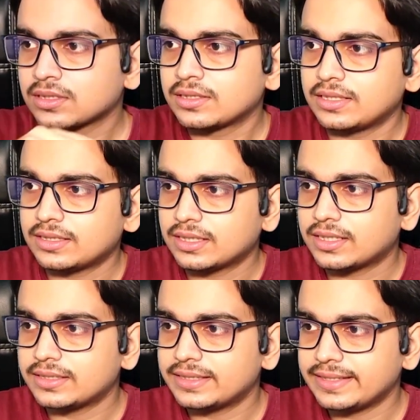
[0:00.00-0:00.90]
the
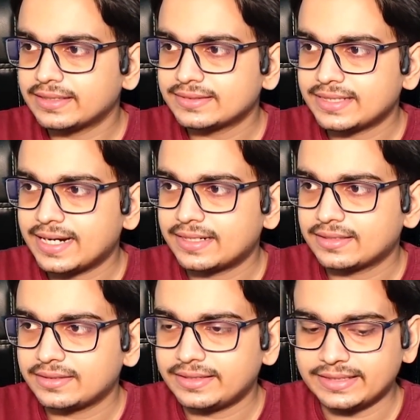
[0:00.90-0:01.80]
third thing is
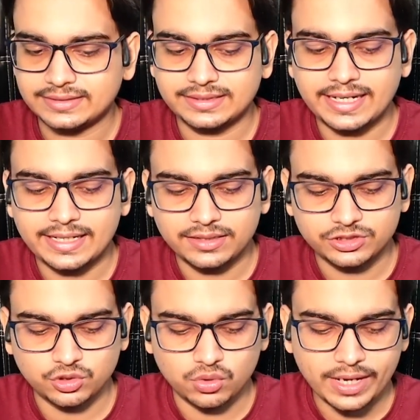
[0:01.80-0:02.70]
that this stand.
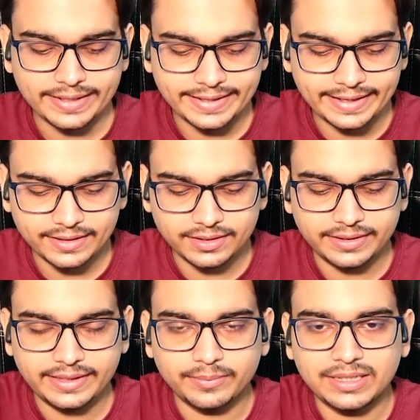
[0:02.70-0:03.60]
So I get a
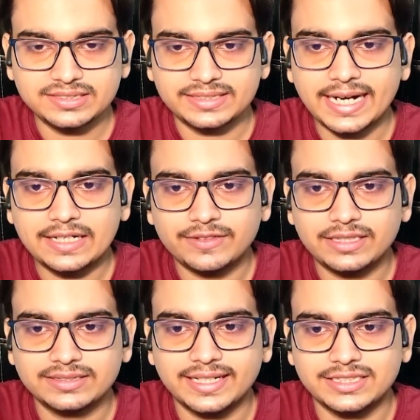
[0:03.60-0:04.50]
inbuilt stand with
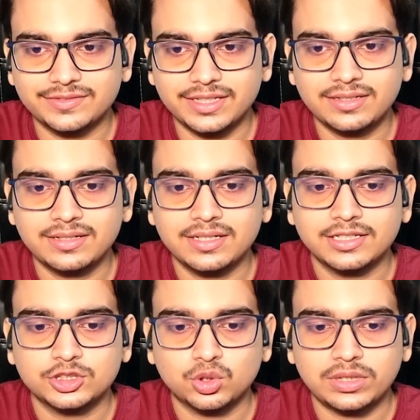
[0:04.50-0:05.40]
this as well.
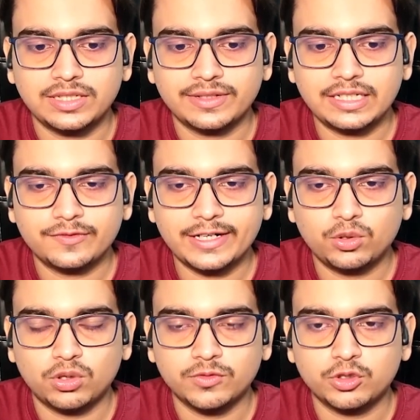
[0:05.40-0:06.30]
So even if I do
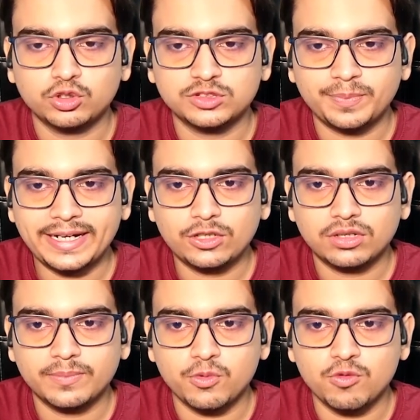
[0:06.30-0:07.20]
not want to spend on
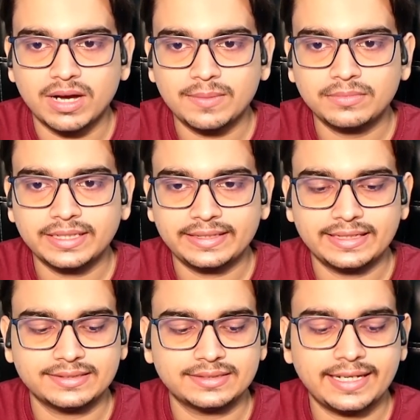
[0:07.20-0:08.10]
a boom arm, then
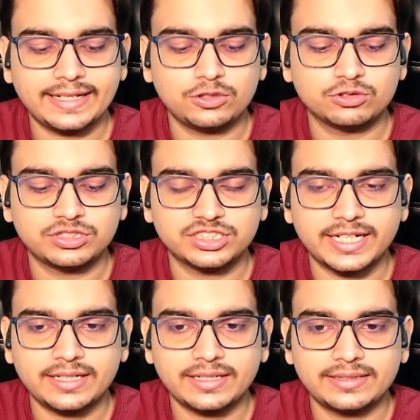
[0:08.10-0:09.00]
yes, I can use the
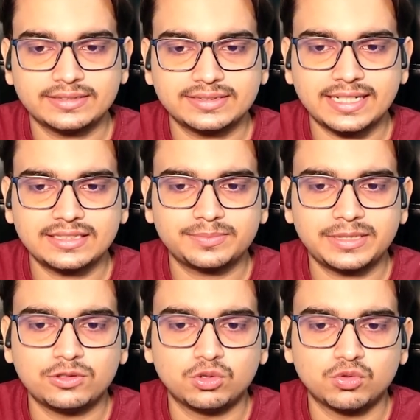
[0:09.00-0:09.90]
stand. And this stand is
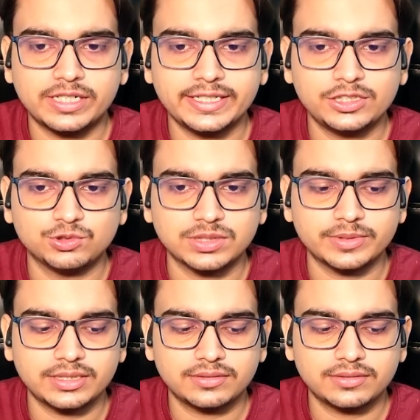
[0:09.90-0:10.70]
pretty good quality and usable.